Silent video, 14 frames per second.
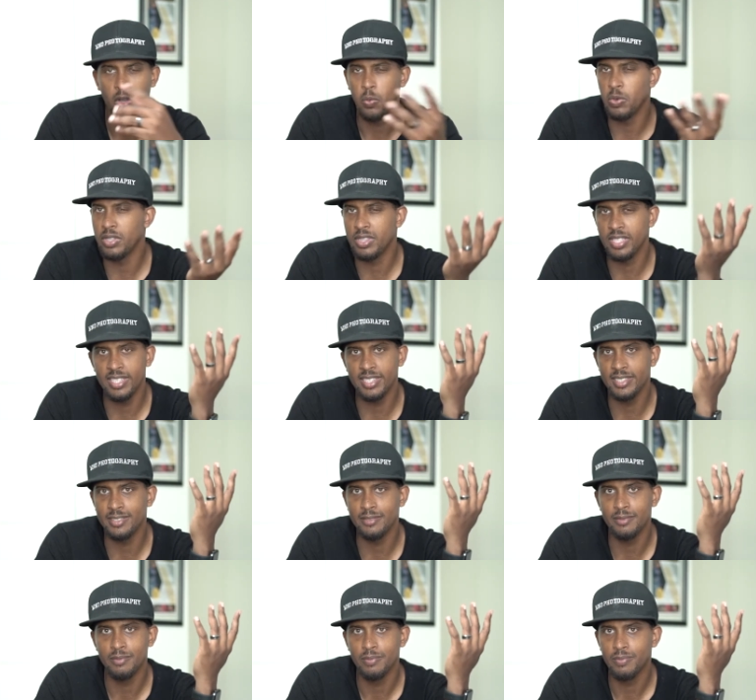
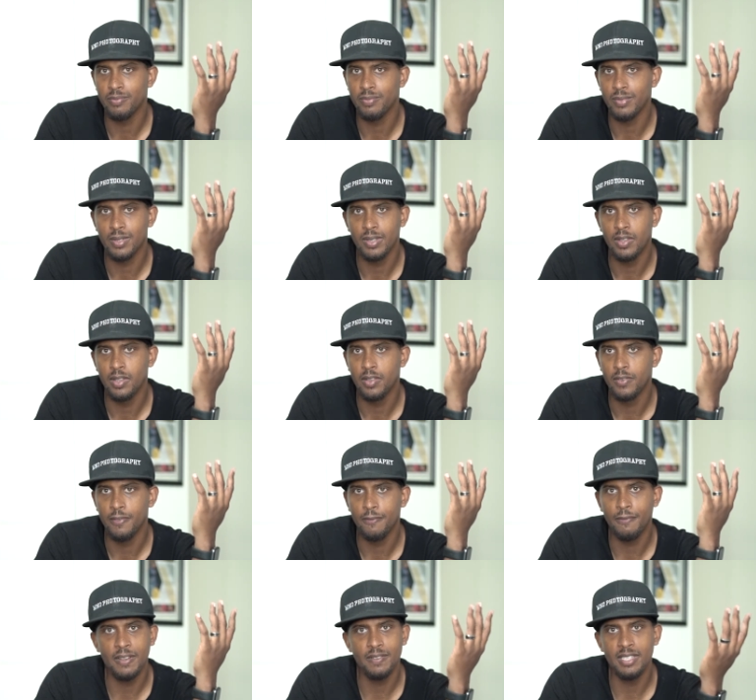within
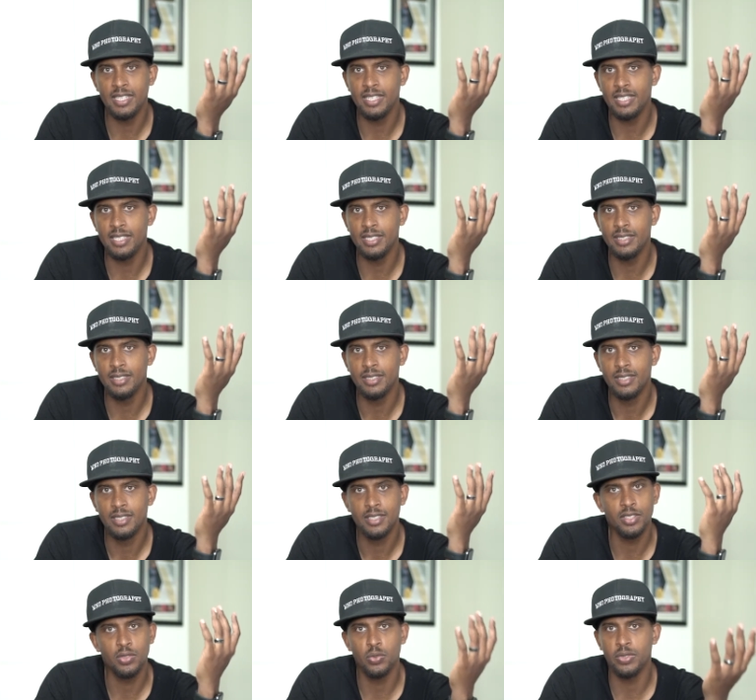15
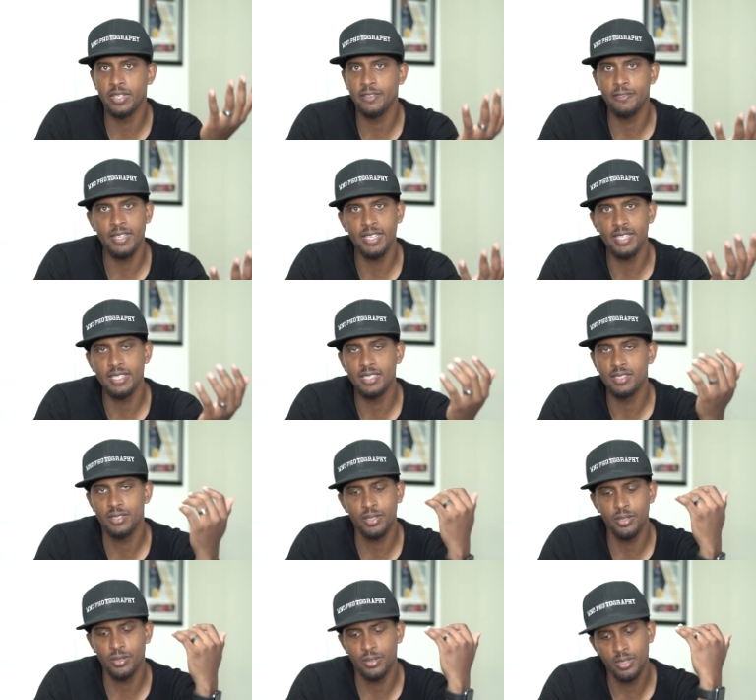to 20 feet.
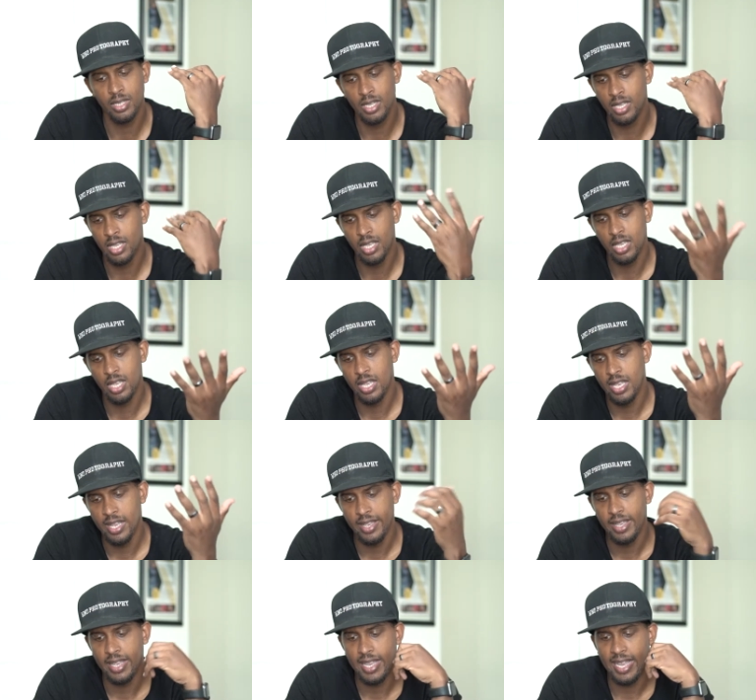So,
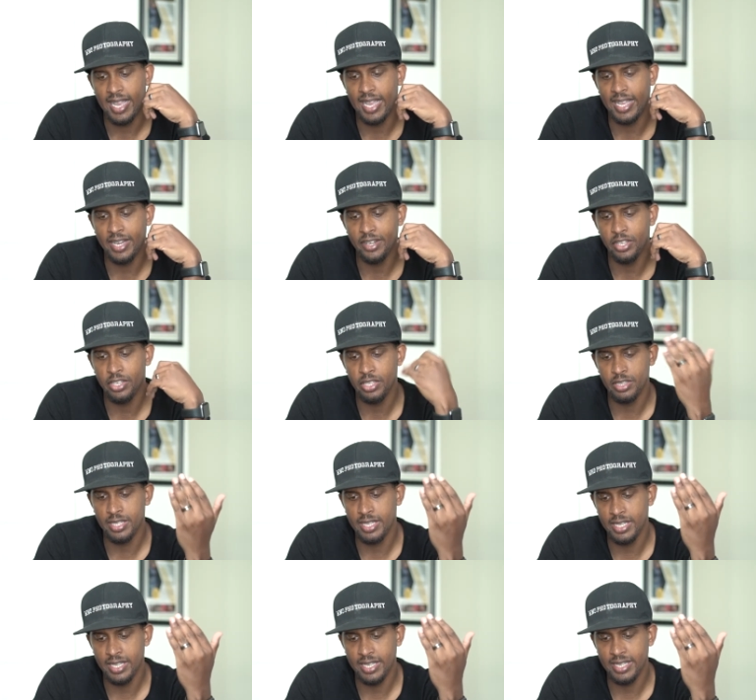and the good
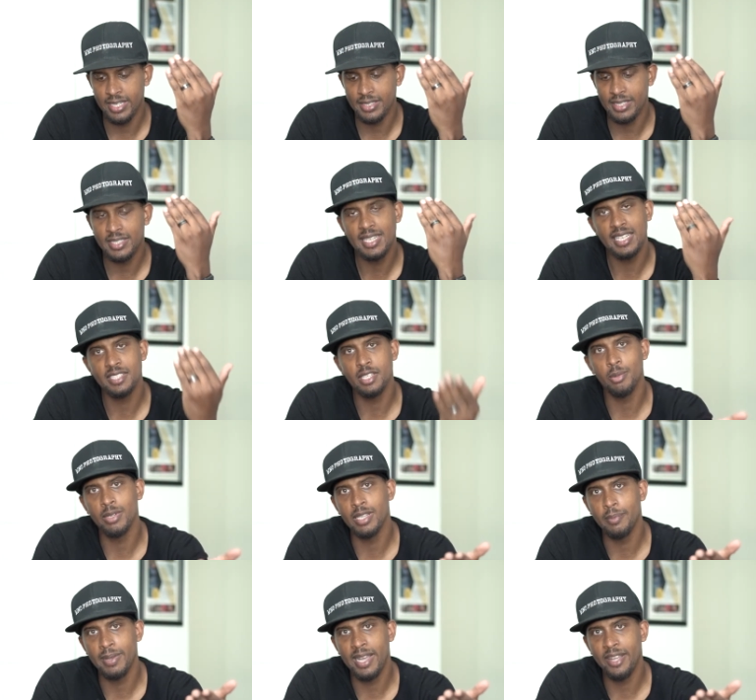thing is it takes
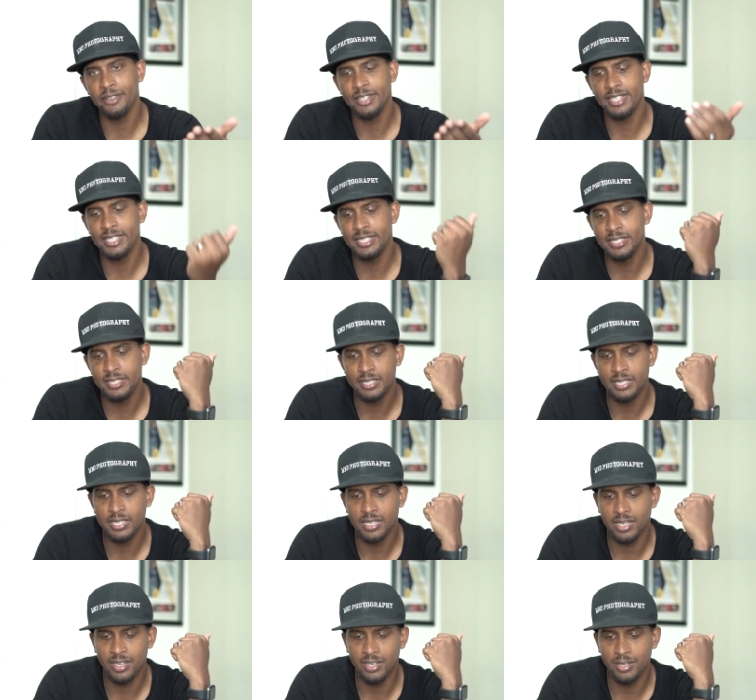AA batteries.
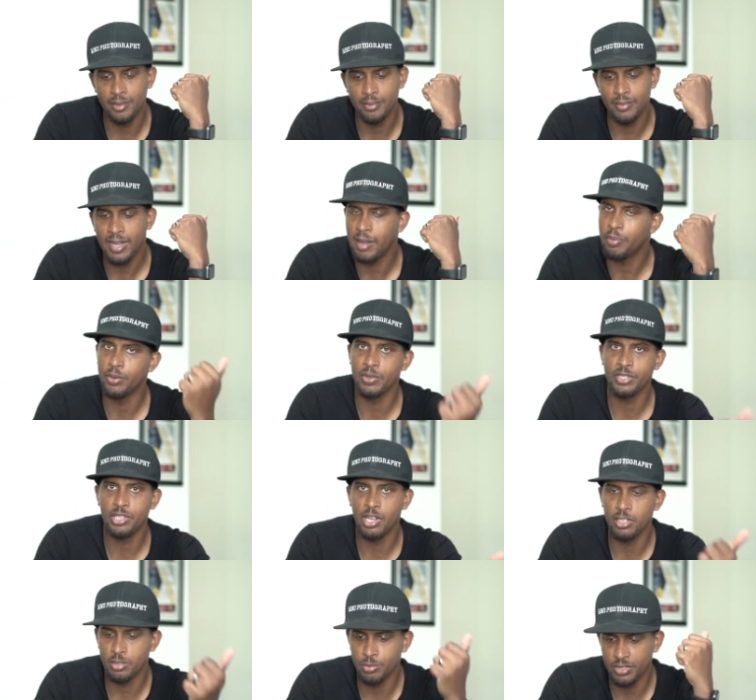Um, I put
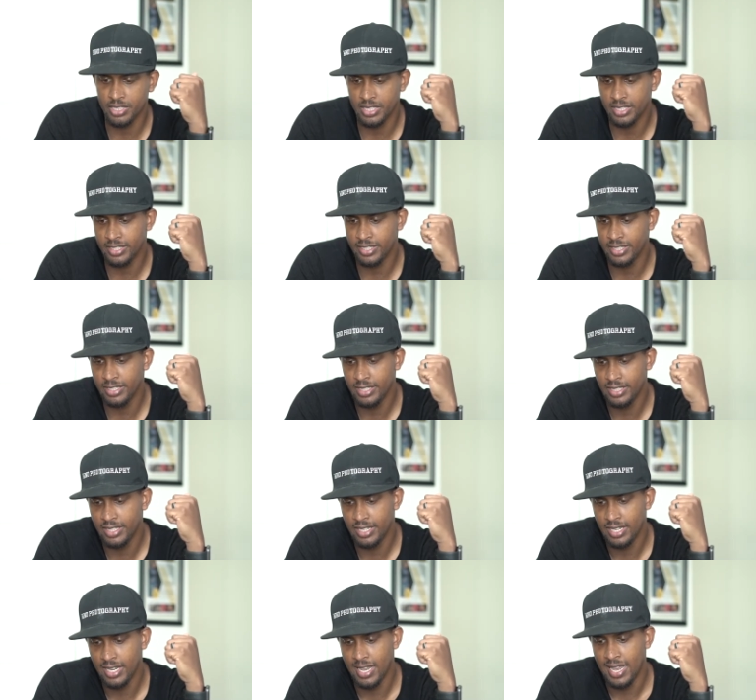rechargeables in there
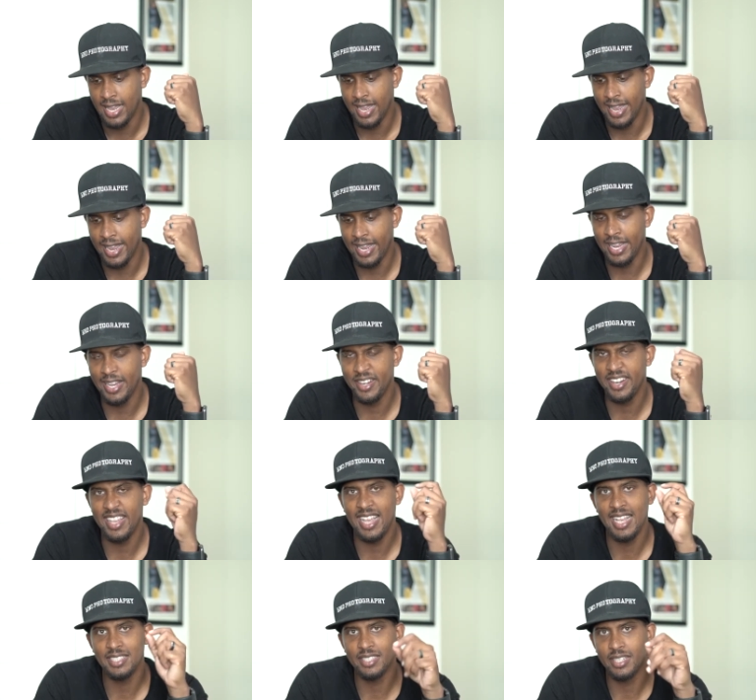and it
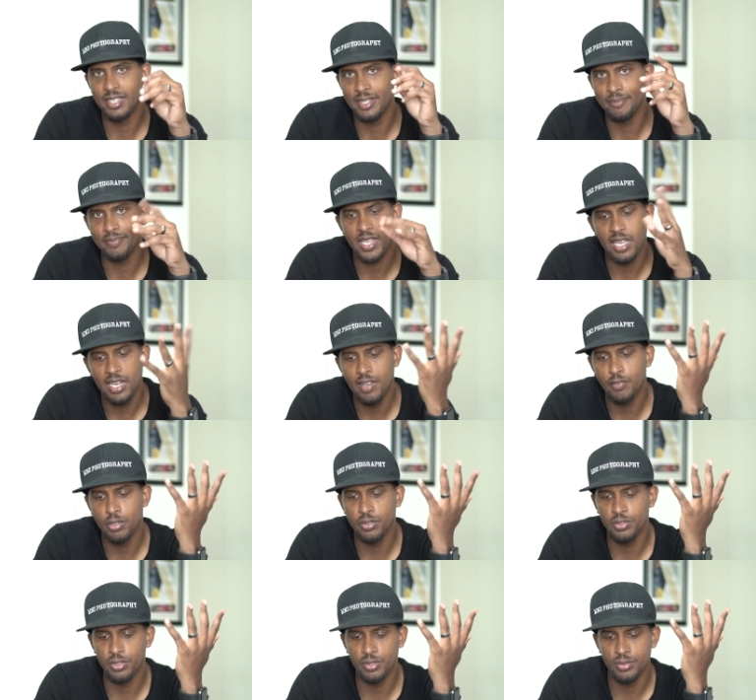has um, level
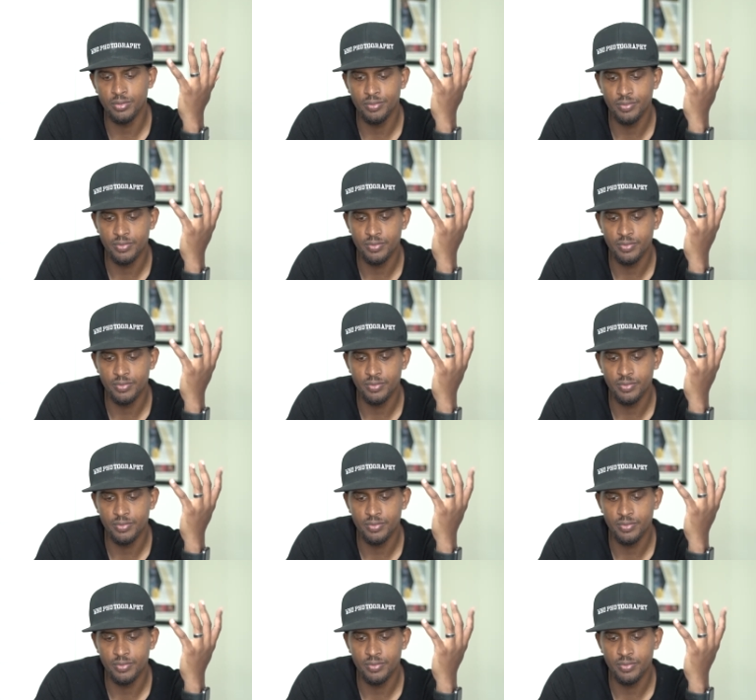control.